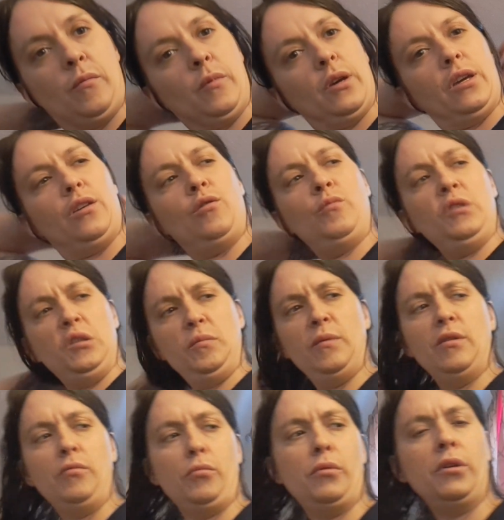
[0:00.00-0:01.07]
i'm like you must
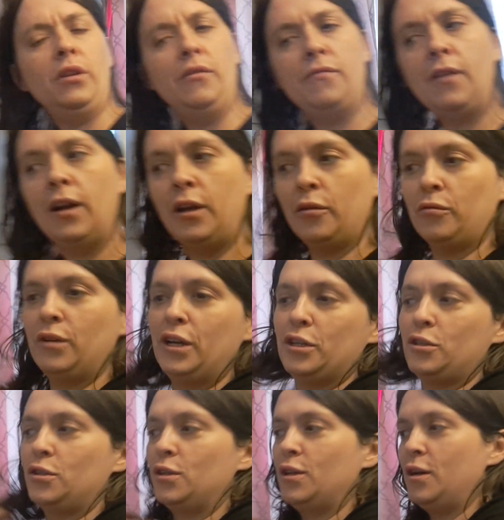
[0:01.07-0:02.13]
be really fucking
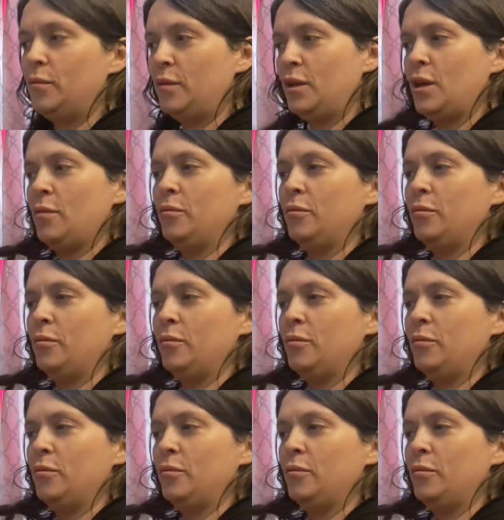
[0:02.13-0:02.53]
rich to not be